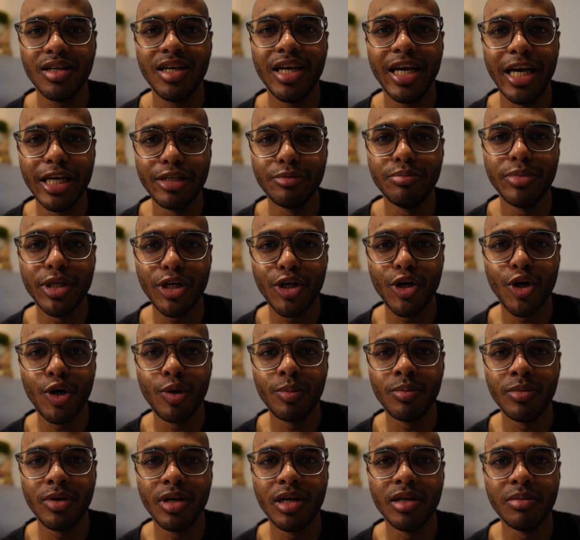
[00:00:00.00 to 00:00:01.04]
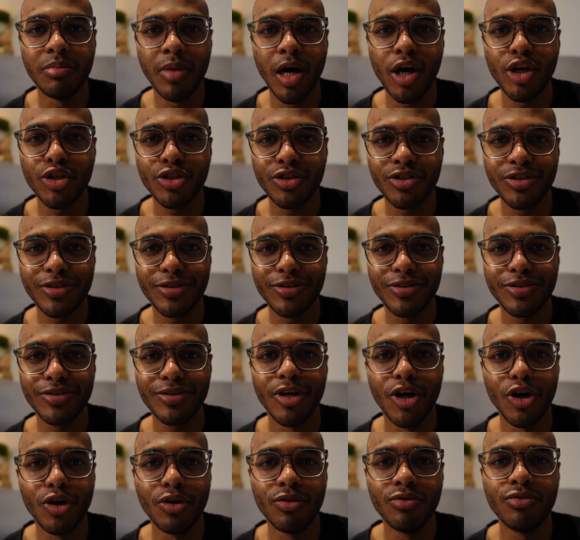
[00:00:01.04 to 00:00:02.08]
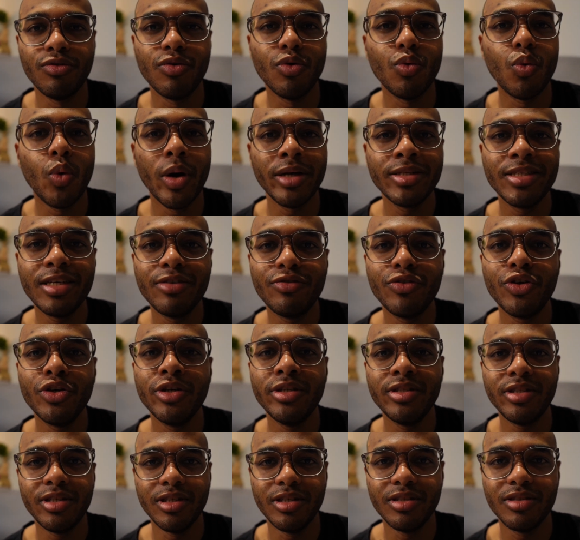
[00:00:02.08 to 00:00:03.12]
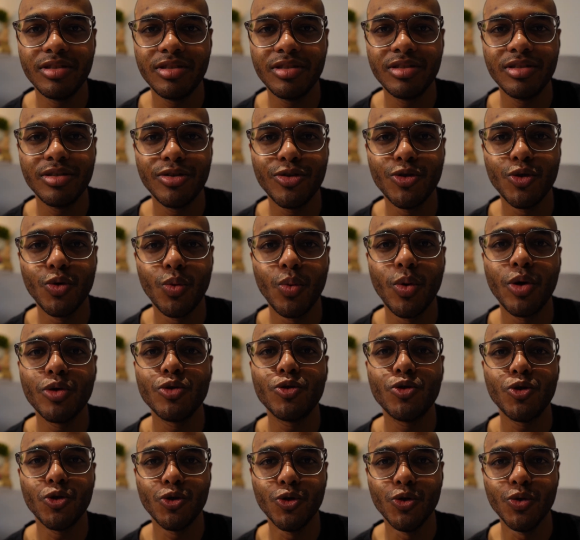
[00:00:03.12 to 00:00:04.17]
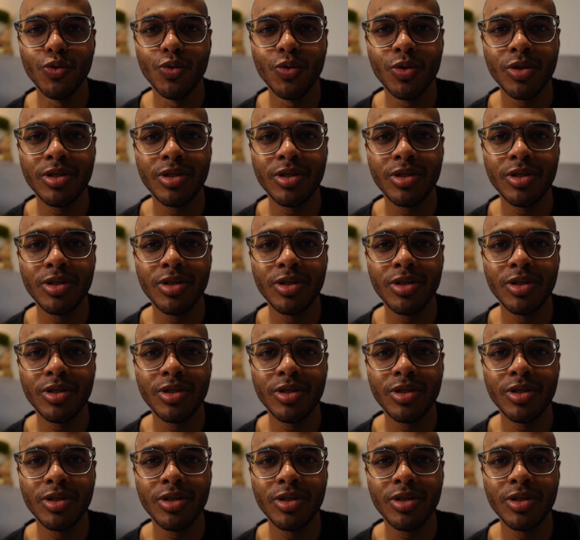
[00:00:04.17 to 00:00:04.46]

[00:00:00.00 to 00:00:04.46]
and become a master of whatever it is you want to do